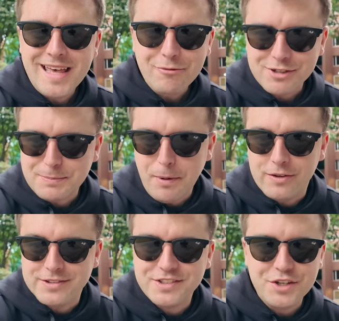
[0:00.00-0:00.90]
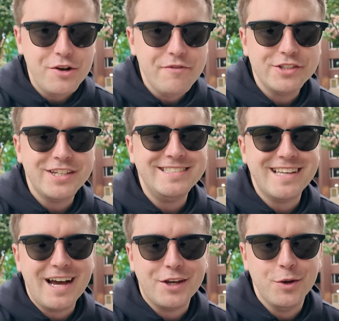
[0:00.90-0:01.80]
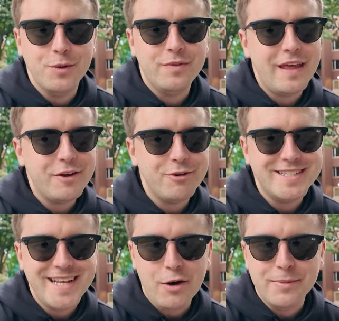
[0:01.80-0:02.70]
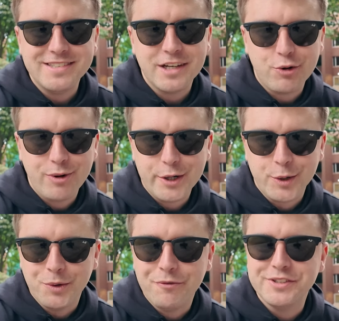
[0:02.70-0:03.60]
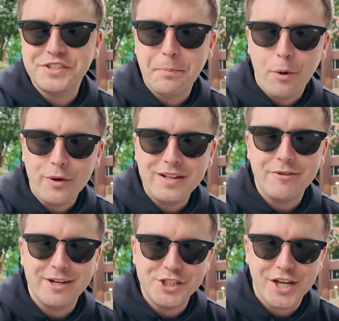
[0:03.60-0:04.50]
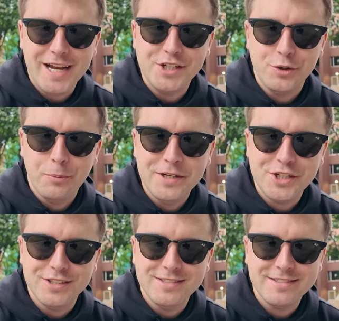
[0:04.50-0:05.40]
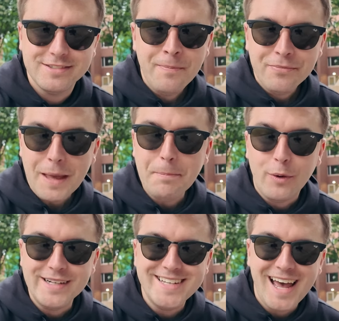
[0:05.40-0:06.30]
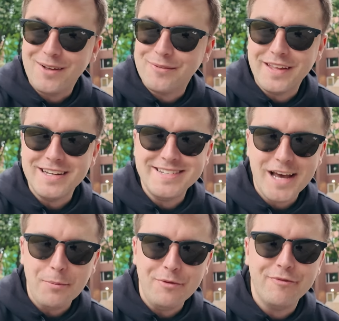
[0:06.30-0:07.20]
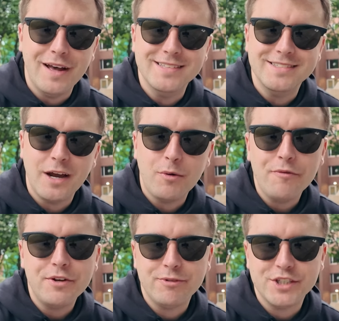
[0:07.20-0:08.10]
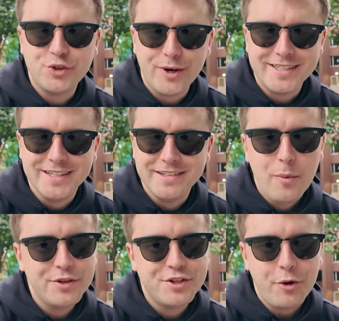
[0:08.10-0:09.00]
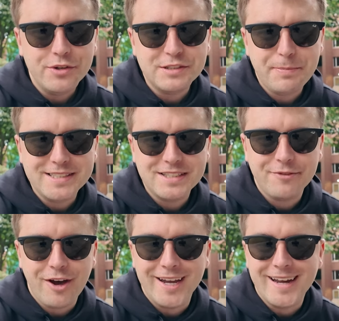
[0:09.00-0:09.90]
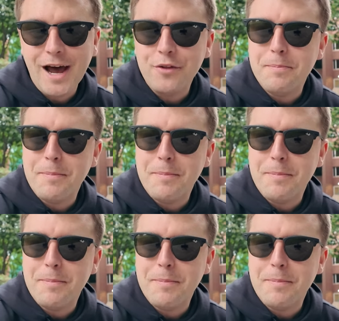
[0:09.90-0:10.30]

In response, universities argue that their endowments are critical for supporting their educational missions. They point out that endowment funds are often restricted, with donors specifying how the